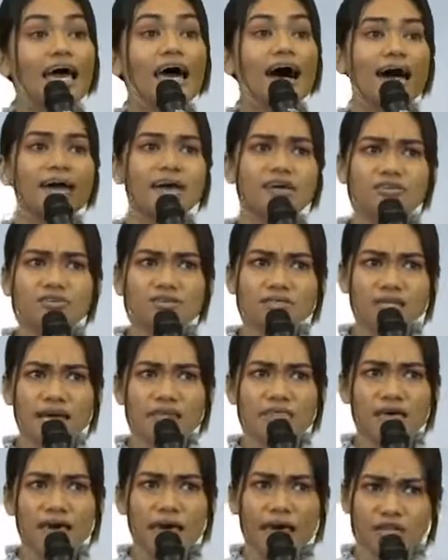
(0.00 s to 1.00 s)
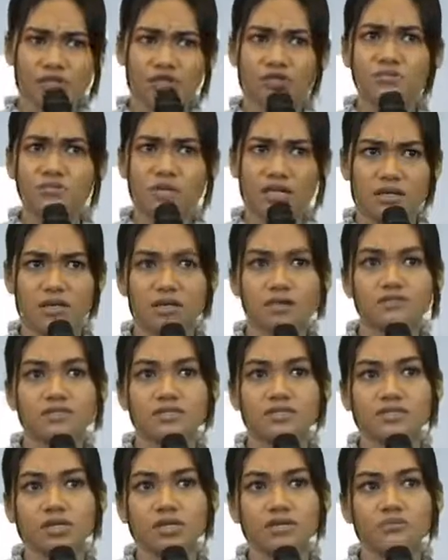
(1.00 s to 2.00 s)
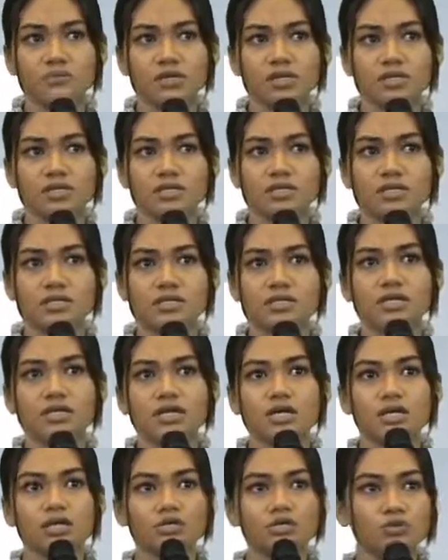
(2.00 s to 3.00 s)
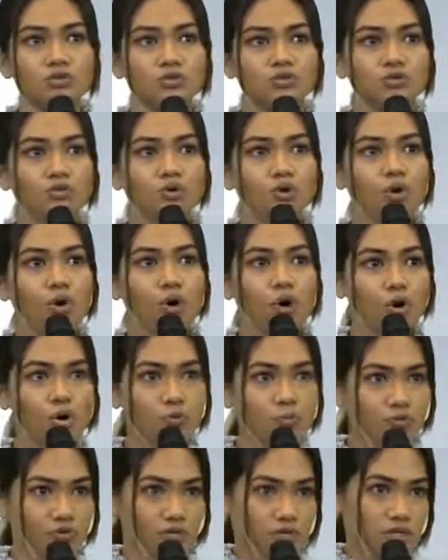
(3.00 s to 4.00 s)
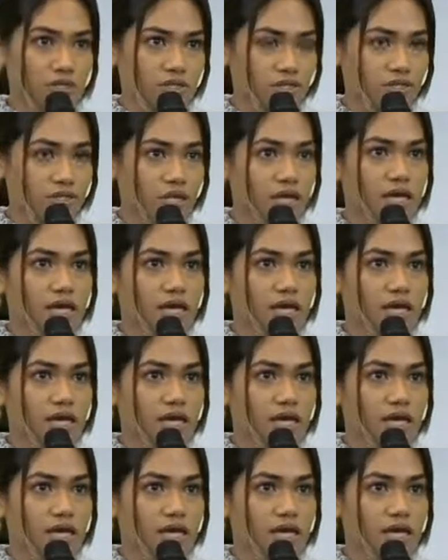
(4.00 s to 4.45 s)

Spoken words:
I understand the actual meaning of sustainability to corporates.